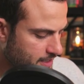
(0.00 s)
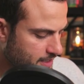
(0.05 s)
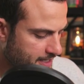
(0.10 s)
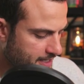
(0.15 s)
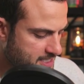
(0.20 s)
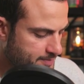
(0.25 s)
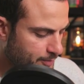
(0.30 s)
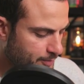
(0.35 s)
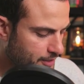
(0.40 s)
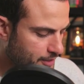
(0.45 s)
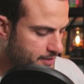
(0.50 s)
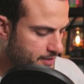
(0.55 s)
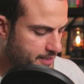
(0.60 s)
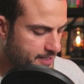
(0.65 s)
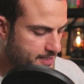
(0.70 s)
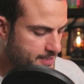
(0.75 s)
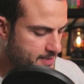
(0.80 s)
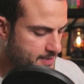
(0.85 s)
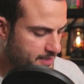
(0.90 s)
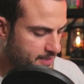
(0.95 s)
I spotted
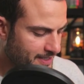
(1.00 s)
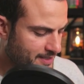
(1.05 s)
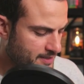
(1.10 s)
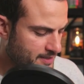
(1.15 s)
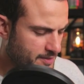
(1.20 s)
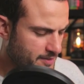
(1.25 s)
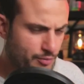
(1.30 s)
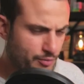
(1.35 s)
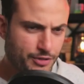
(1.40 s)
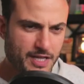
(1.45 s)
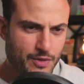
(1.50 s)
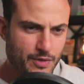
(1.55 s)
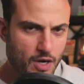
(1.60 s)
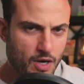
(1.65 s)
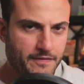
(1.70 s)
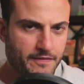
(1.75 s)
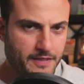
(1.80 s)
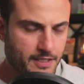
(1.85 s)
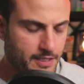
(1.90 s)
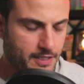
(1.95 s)
this in pretty
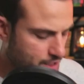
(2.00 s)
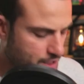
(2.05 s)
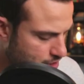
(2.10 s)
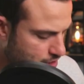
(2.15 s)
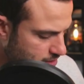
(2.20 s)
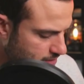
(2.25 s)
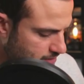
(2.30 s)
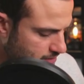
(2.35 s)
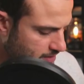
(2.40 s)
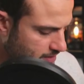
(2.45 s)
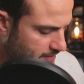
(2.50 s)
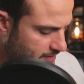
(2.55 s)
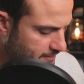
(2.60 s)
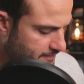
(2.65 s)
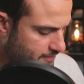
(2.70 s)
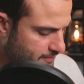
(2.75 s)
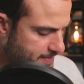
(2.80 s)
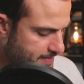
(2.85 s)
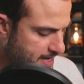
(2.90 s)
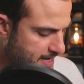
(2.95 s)
rough condition
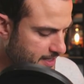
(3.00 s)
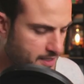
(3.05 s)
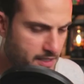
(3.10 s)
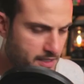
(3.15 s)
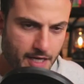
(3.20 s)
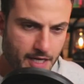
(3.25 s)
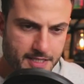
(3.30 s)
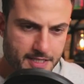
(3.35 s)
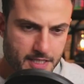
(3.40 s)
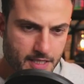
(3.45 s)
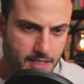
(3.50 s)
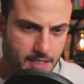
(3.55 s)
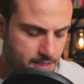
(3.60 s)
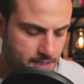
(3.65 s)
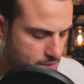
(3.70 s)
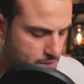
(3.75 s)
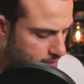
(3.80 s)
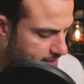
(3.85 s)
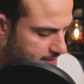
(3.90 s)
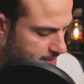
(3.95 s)
for about 90
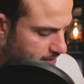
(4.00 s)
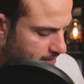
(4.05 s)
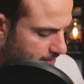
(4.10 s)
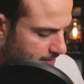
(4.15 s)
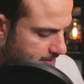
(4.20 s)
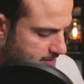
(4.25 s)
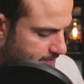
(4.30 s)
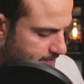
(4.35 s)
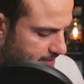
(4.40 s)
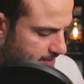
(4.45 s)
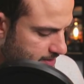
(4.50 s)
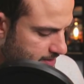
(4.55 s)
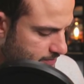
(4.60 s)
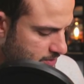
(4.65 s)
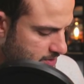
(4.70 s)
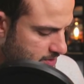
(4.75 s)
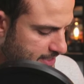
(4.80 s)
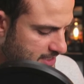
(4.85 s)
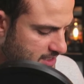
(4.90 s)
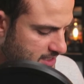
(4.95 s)
Australian dollars, but it
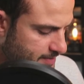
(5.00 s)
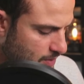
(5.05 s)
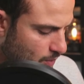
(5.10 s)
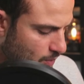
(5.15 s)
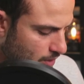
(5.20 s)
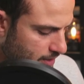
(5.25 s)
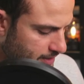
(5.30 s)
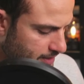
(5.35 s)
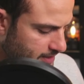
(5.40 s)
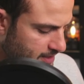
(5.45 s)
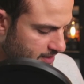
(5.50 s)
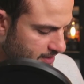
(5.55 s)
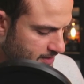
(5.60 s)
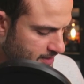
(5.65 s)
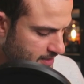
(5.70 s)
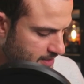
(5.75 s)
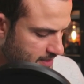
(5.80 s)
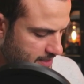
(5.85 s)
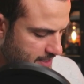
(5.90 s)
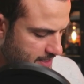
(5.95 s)
was meant to be working,
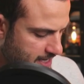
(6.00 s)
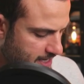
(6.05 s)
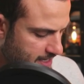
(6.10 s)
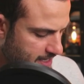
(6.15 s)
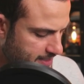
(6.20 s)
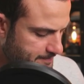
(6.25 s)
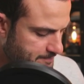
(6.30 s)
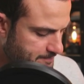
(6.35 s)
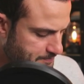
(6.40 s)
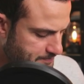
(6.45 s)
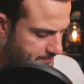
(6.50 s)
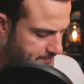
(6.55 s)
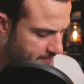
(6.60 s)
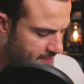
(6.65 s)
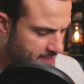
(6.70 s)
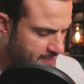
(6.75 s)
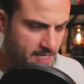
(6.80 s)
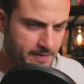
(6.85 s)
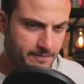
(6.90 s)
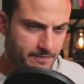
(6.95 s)
uh,
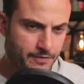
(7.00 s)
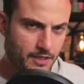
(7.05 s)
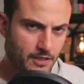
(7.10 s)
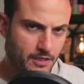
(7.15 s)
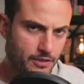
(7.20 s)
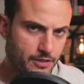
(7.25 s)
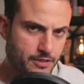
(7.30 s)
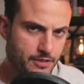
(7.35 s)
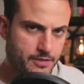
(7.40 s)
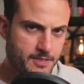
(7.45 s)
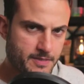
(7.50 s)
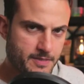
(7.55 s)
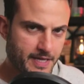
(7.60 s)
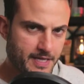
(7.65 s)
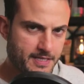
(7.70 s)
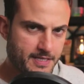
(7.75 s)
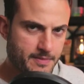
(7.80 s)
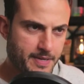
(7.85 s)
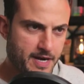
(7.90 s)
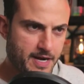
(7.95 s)
except for the low
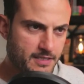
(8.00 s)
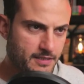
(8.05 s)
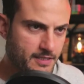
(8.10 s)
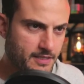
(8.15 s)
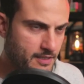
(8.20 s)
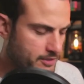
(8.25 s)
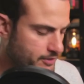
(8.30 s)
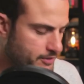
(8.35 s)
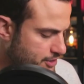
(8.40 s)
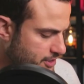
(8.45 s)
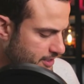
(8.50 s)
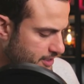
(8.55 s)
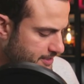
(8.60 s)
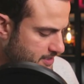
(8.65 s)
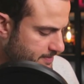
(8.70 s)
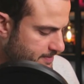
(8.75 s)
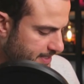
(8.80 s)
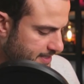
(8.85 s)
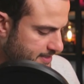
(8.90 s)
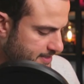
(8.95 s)
speeds apparently, the low shutter
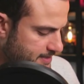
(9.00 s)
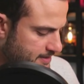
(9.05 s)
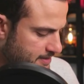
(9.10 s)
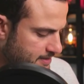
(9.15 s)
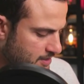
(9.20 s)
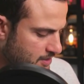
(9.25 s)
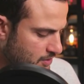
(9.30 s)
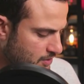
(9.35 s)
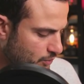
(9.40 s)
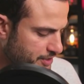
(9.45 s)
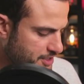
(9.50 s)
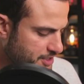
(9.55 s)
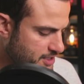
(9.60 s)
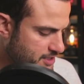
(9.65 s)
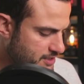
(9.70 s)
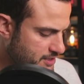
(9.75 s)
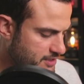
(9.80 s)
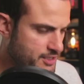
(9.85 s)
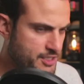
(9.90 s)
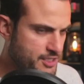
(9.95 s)
speeds,
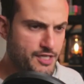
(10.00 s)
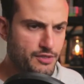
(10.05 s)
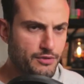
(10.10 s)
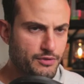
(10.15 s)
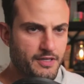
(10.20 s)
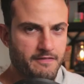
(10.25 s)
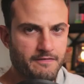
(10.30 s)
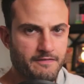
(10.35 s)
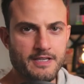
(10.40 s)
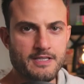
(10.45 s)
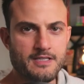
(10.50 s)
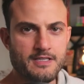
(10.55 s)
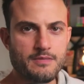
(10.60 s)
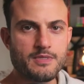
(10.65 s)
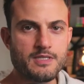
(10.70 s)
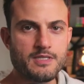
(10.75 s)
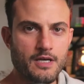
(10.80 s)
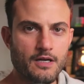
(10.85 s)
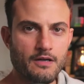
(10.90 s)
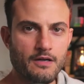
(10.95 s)
which generally fix
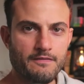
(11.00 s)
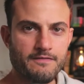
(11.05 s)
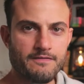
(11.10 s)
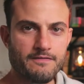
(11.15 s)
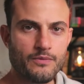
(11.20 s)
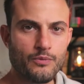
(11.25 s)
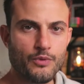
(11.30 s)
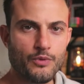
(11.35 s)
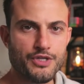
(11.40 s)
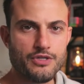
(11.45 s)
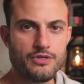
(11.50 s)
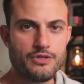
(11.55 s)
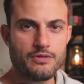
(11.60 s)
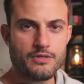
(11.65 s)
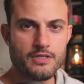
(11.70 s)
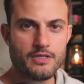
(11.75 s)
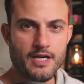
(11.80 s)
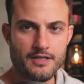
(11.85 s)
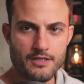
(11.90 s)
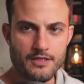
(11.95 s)
themselves when you
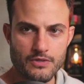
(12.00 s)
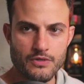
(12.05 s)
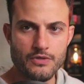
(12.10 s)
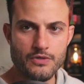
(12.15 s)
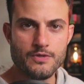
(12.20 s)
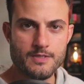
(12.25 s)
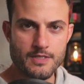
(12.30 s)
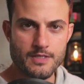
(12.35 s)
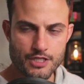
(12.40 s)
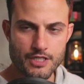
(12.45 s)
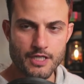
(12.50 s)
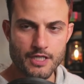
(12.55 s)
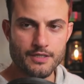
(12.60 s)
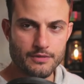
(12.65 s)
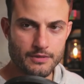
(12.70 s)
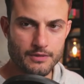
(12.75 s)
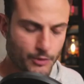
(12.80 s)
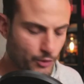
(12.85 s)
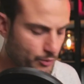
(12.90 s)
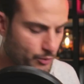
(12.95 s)
kind of use the shutter
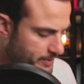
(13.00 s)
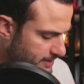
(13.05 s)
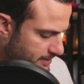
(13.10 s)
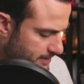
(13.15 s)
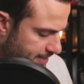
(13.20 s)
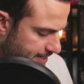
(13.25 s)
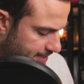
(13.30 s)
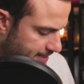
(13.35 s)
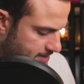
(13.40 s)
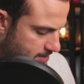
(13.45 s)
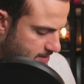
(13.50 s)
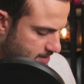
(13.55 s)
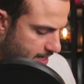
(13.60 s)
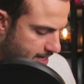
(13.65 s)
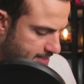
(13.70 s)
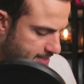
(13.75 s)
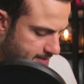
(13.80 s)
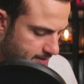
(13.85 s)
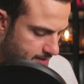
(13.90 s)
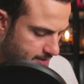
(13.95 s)
a little bit and
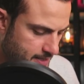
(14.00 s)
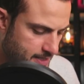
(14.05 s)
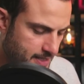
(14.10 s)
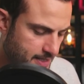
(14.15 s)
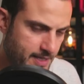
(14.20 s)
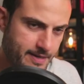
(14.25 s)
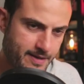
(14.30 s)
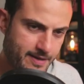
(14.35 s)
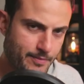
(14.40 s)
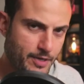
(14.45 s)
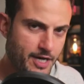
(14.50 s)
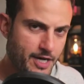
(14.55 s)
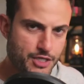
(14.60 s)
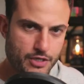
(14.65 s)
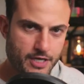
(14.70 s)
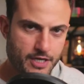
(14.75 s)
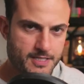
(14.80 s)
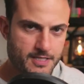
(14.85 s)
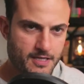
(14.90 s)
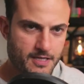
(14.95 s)
exercise it. And I might
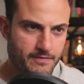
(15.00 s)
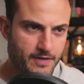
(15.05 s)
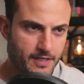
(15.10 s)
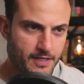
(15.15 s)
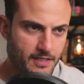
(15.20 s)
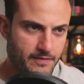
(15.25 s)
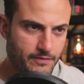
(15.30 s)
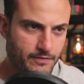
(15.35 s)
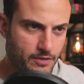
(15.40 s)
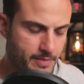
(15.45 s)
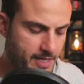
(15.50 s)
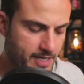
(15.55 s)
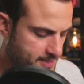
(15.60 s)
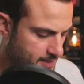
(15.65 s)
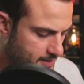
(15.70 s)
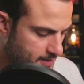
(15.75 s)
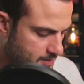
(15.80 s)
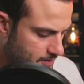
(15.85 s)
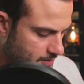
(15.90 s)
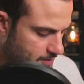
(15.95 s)
try and see if I can give it a
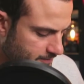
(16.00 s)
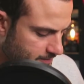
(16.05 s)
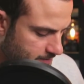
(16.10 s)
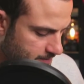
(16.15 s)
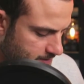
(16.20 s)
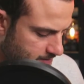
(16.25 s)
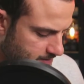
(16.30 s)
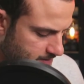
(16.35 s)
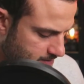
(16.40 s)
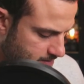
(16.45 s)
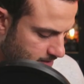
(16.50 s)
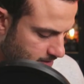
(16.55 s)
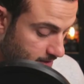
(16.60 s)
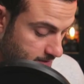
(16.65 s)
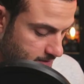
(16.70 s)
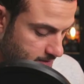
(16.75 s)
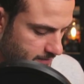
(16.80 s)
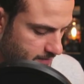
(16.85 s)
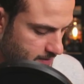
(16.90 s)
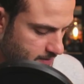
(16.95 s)
basic surface uh,
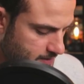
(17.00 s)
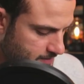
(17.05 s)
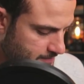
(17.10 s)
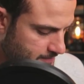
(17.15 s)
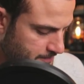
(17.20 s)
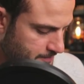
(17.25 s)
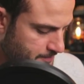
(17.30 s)
service.